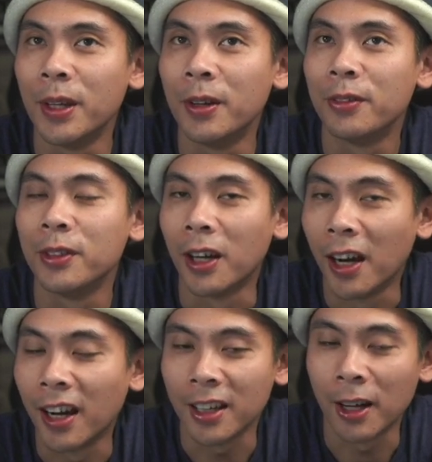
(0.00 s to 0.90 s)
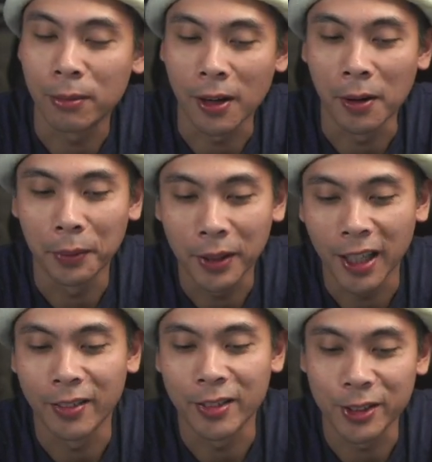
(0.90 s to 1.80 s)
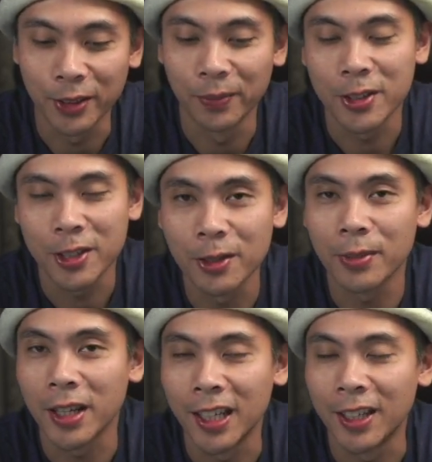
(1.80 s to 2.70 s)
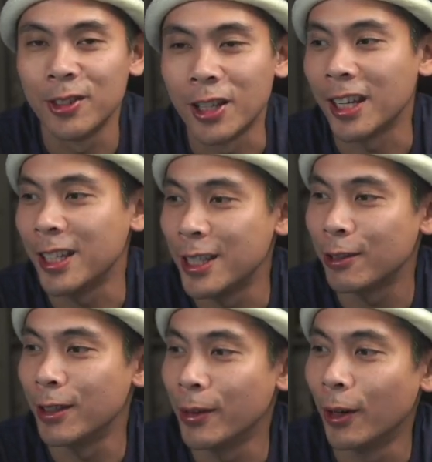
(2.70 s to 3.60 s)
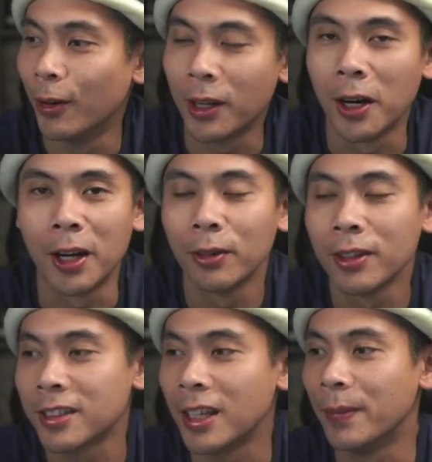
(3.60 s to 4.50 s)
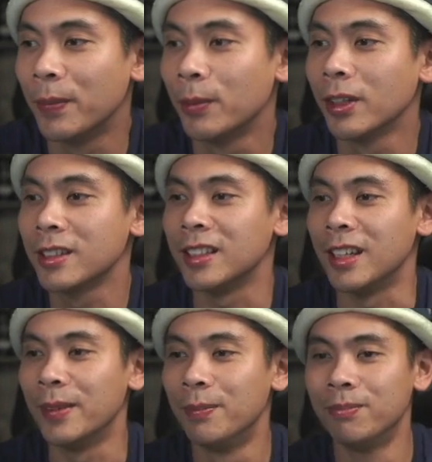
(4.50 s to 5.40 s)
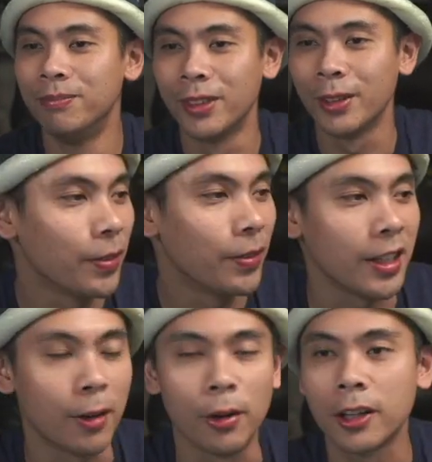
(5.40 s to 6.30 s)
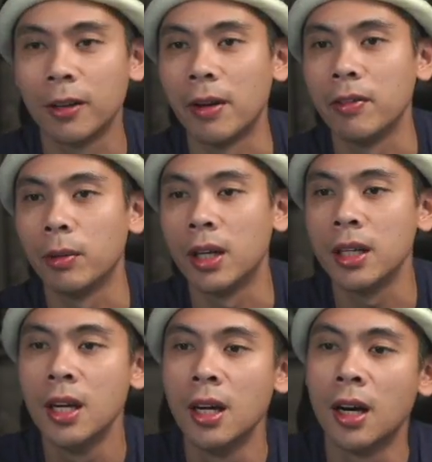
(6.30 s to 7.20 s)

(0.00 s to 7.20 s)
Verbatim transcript: If not, I'll probably have some kind of janky stream going on. We'll see, we'll see. But yeah, welcome everyone.